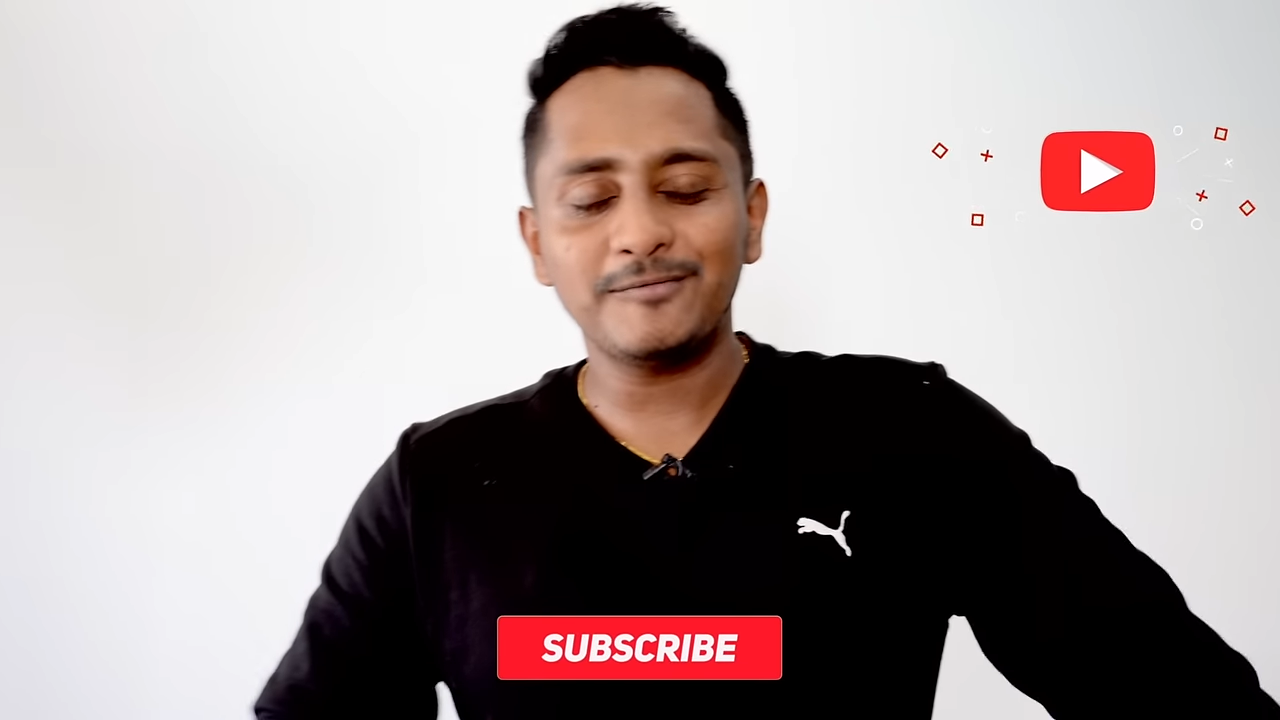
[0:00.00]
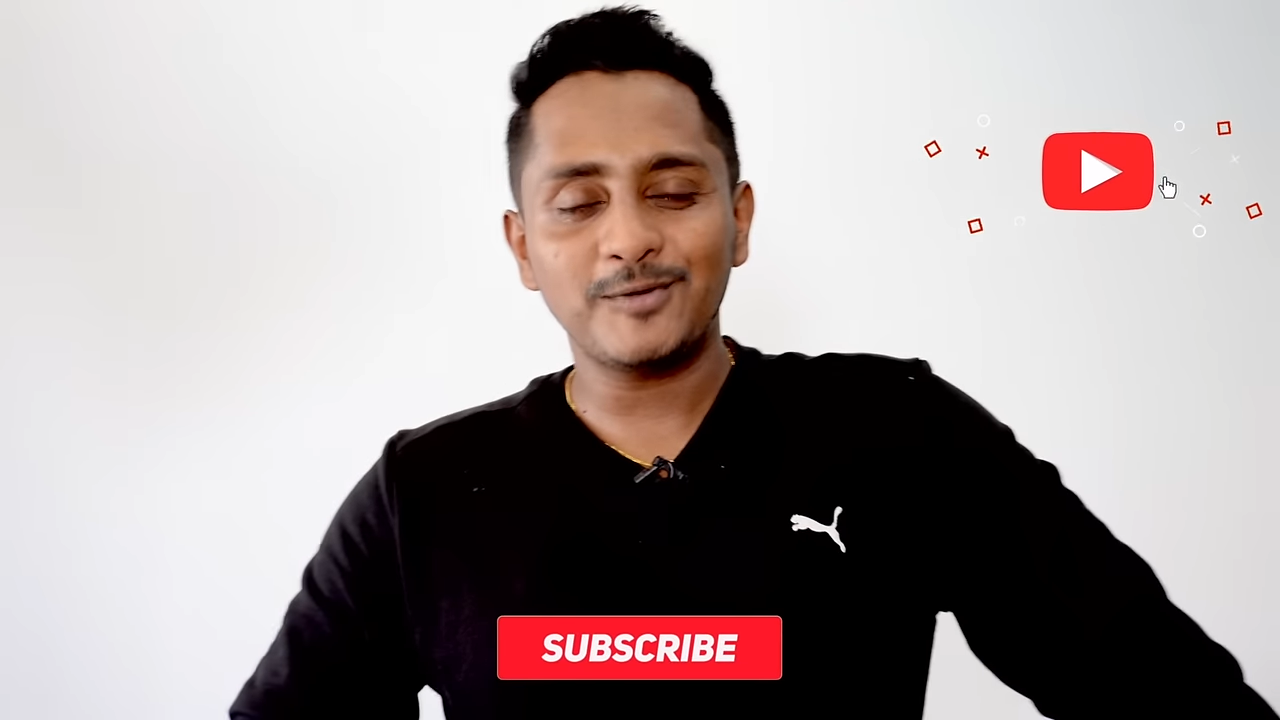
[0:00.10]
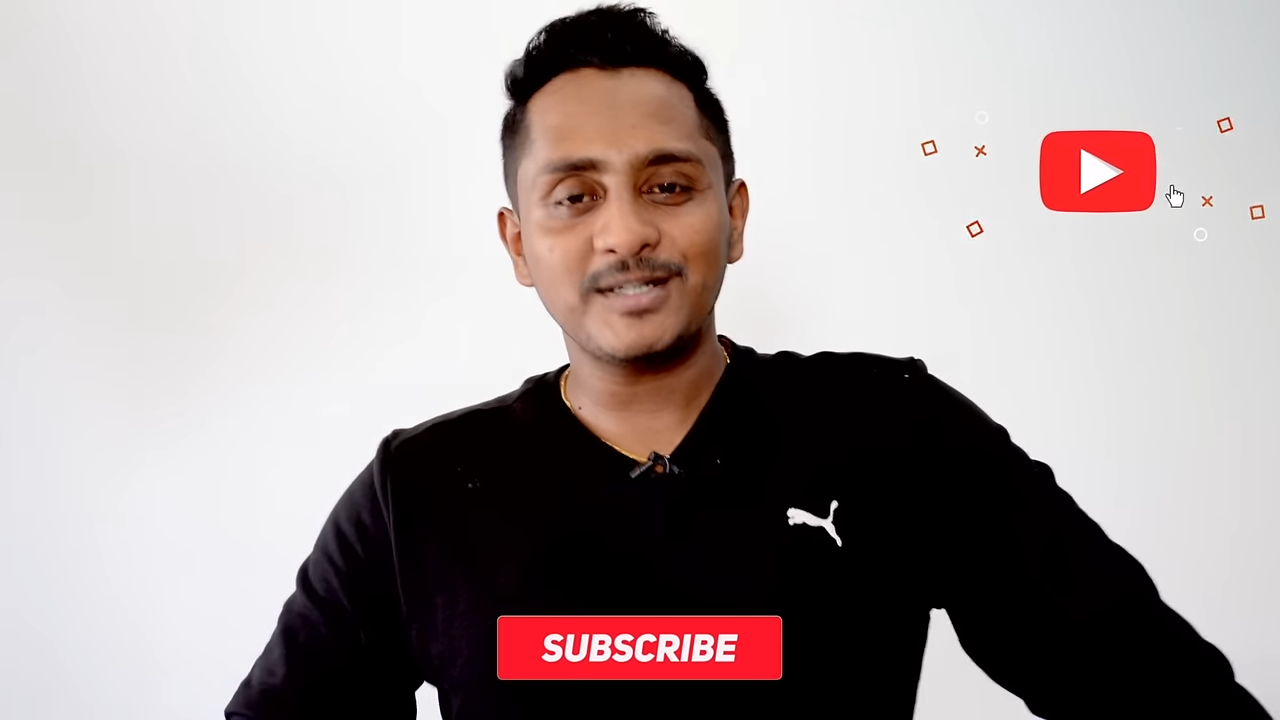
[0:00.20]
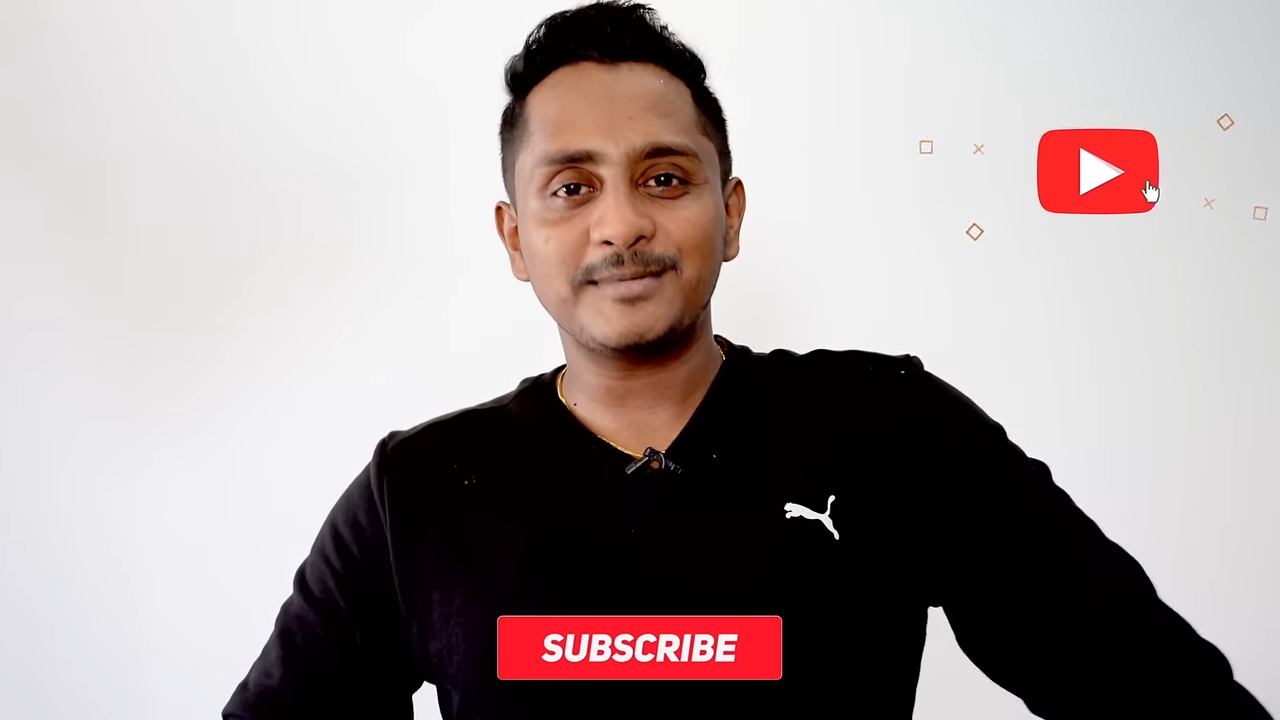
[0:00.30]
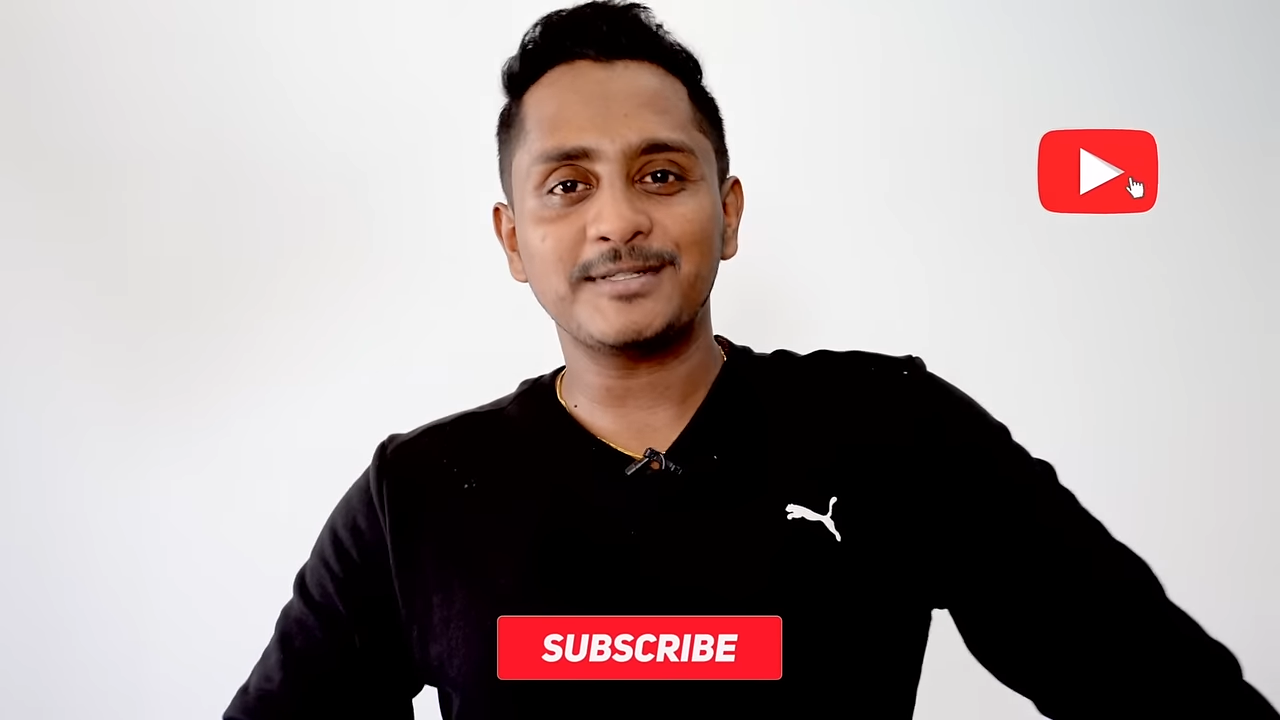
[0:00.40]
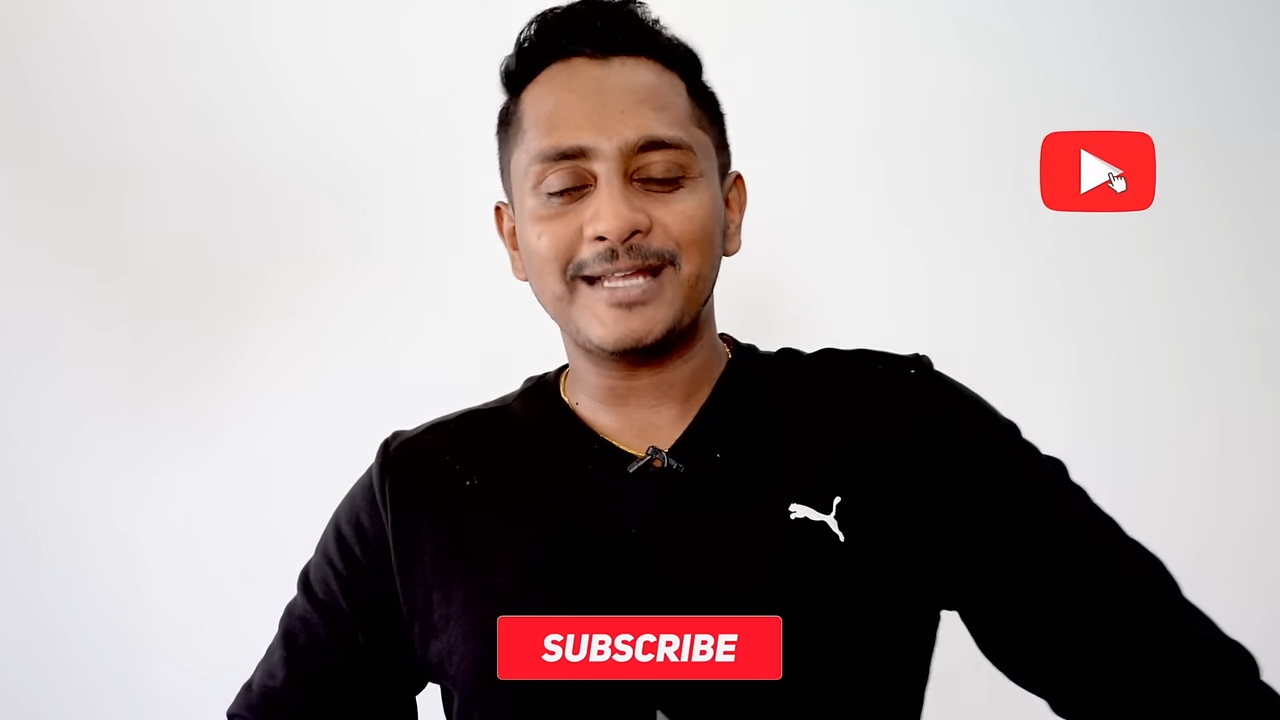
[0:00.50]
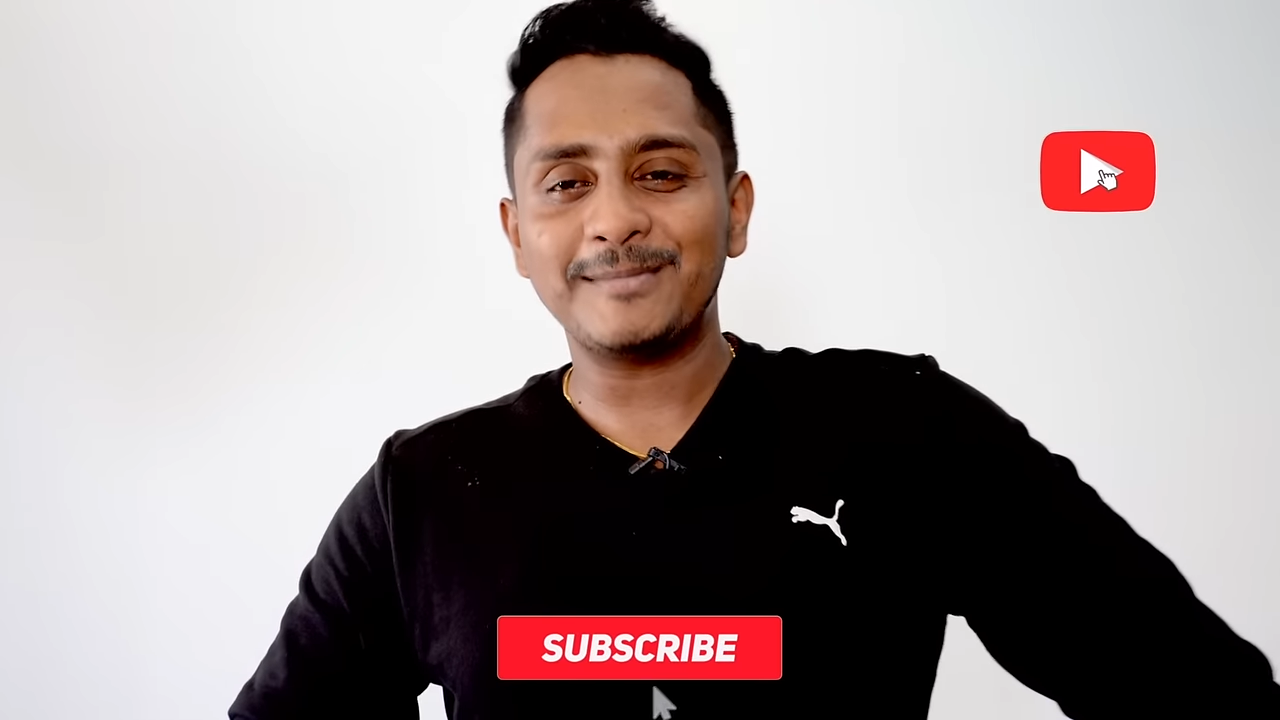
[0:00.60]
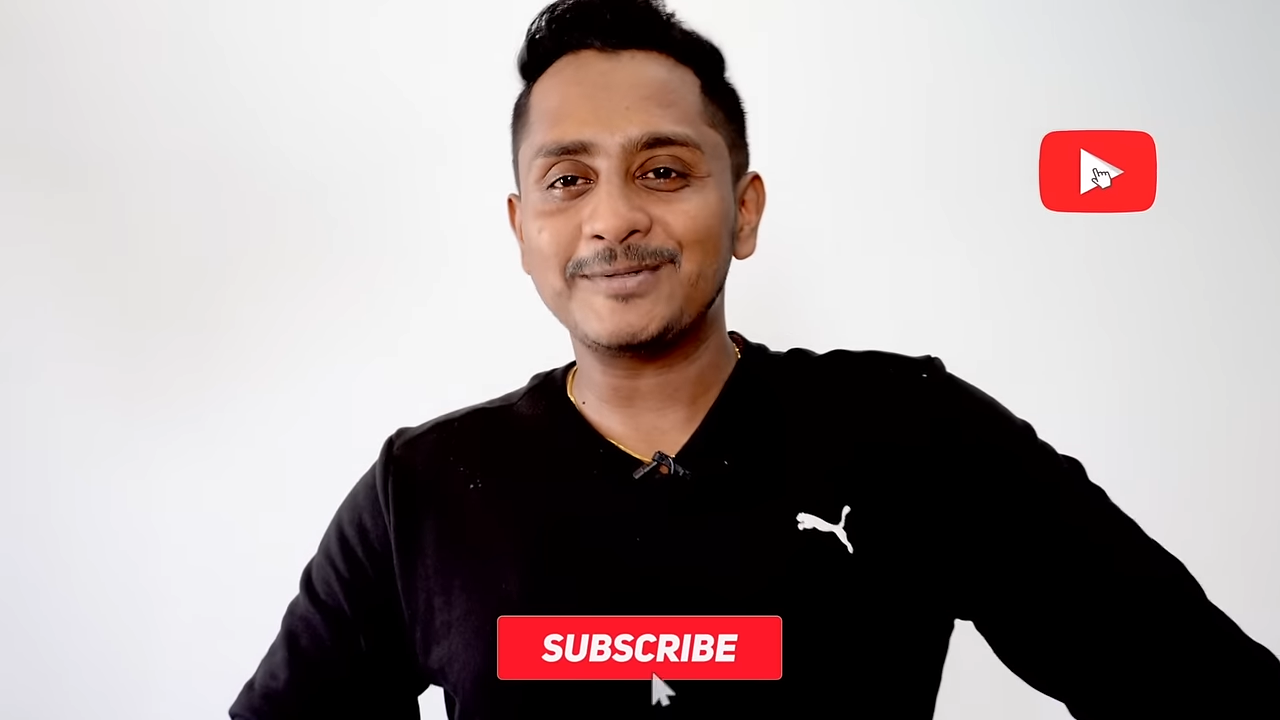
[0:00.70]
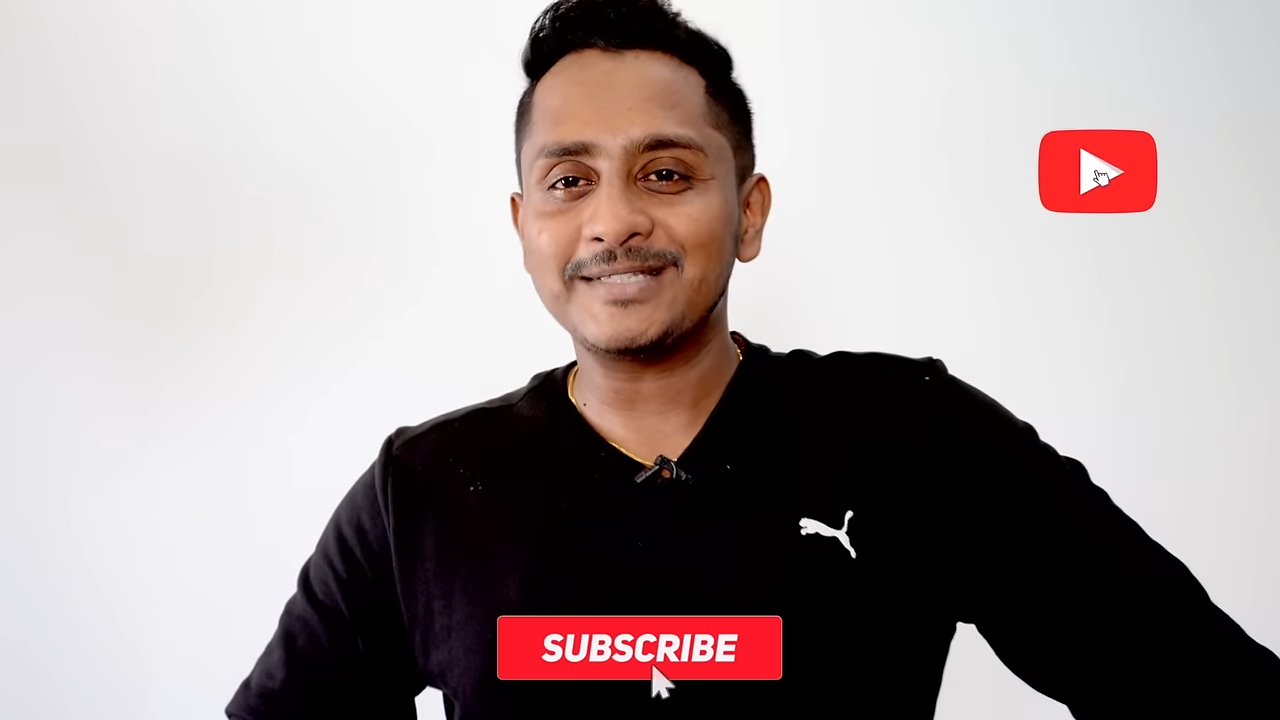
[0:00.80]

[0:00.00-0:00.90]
if not subscribed